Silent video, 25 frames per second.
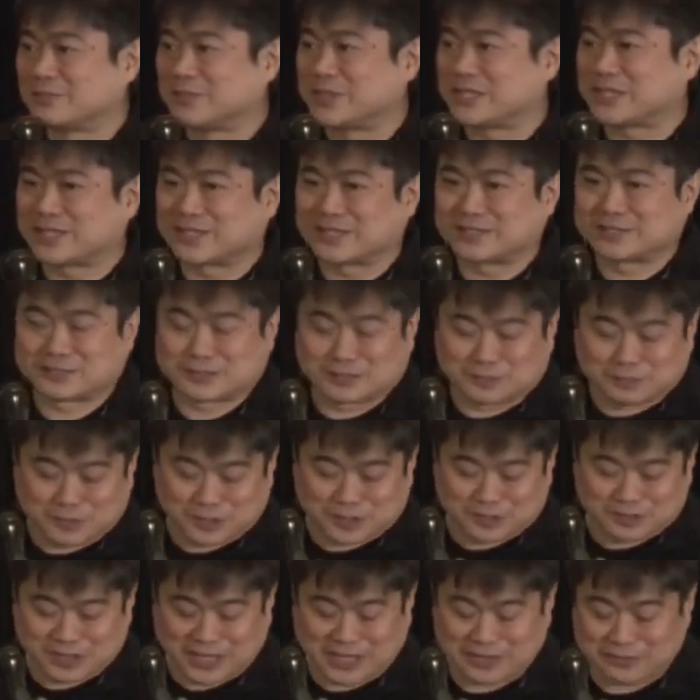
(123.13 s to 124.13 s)
because
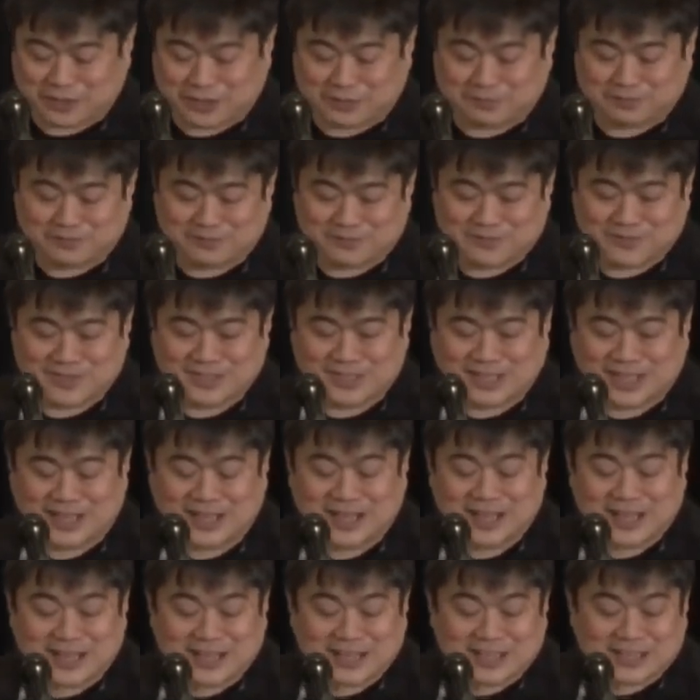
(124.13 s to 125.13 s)
we're, anyway,
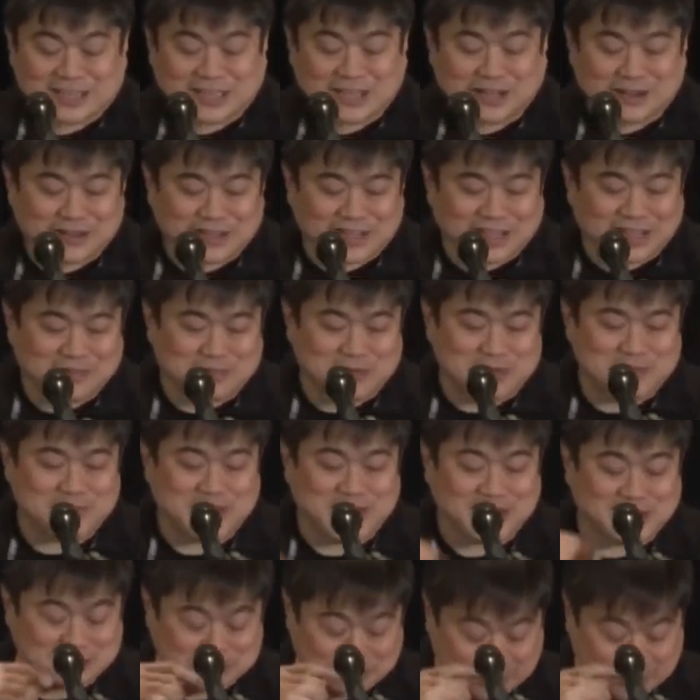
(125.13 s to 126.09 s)
coming back